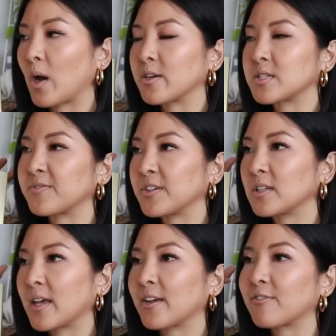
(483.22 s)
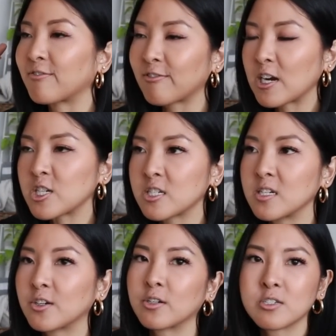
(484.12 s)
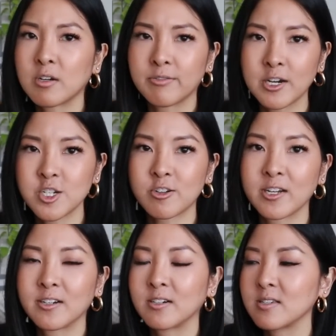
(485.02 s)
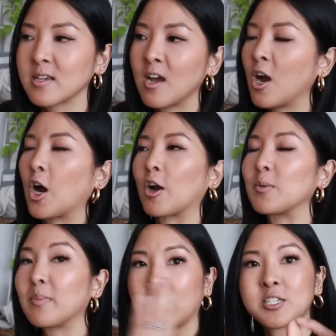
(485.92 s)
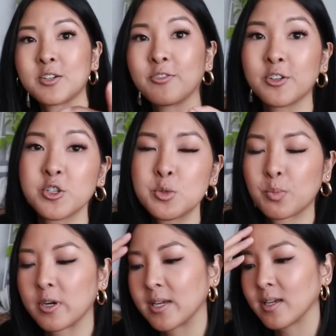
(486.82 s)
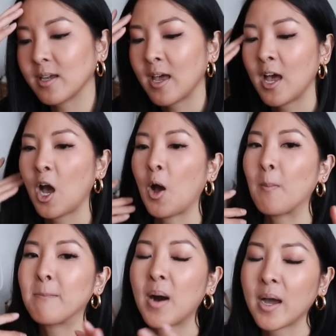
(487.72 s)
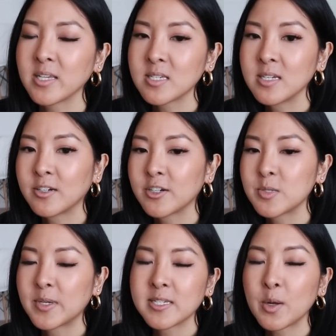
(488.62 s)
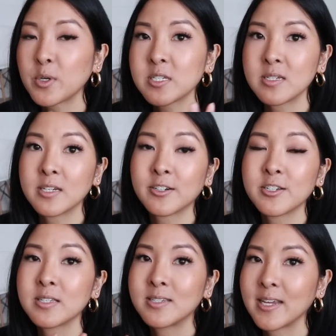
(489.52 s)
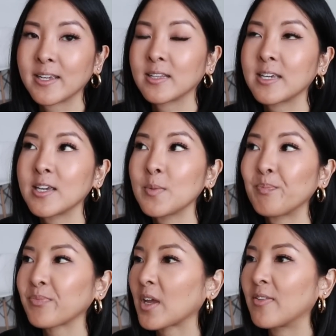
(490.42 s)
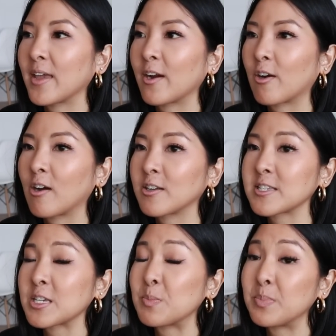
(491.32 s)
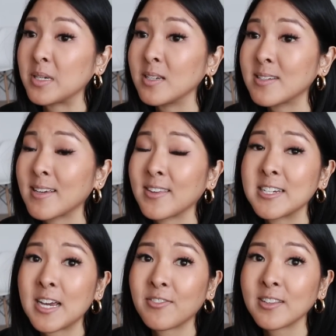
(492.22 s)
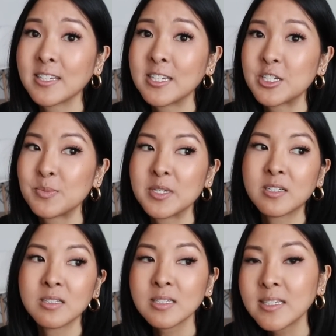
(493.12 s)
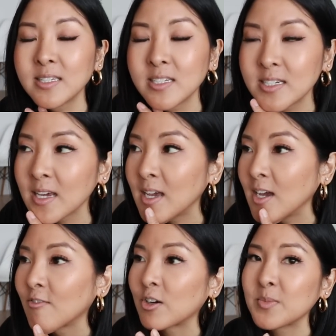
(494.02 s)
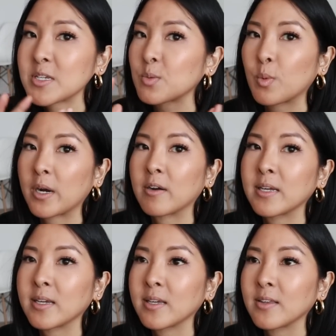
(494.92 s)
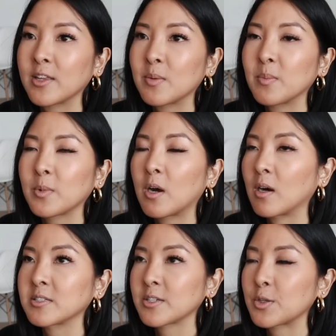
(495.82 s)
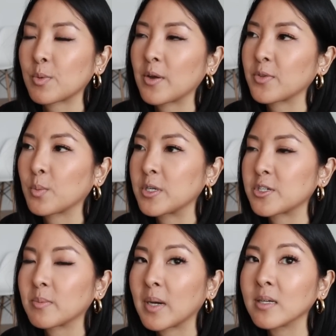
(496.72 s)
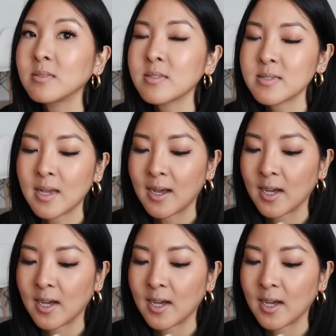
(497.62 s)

I just feel like fresh sneakers or fresh trainers are a must for spring. My sneakers, because I wear sneakers daily, they are honestly beat, and they definitely need to be cleaned from just wearing them constantly throughout the winter months.